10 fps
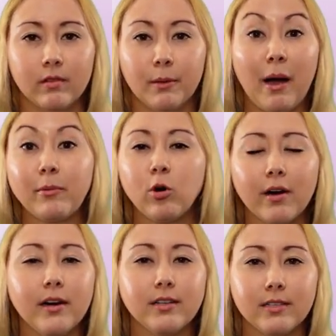The popcorn
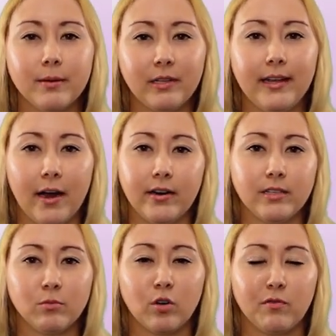cart does typically carry
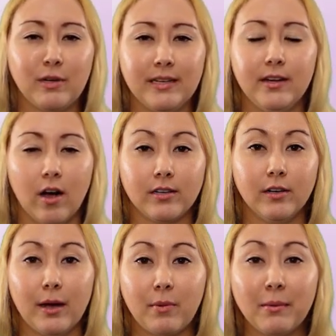some sort of whiskey cocktail
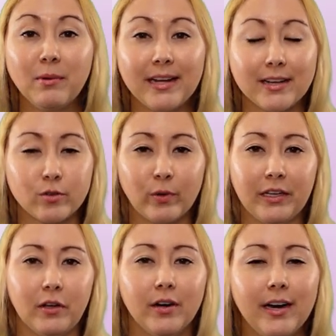that probably is
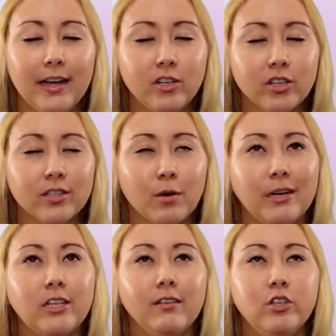really good. It's just the
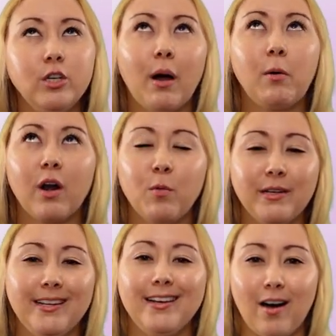question of do I want a
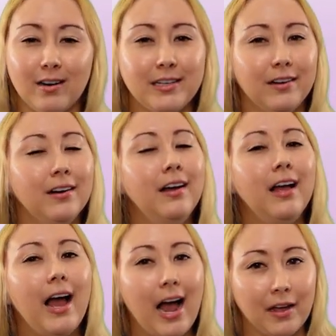whiskey cocktail
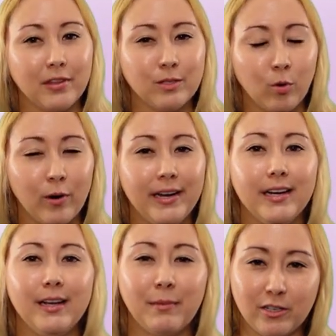at this point
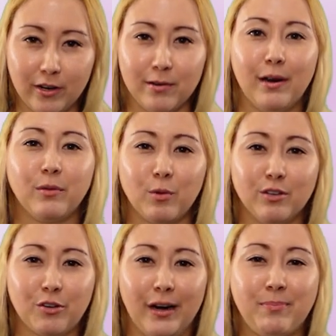in my drink around the
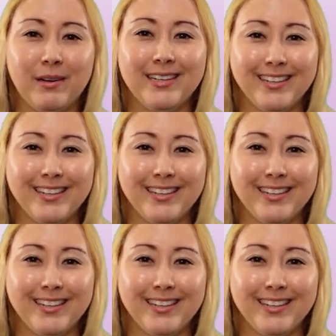world trip?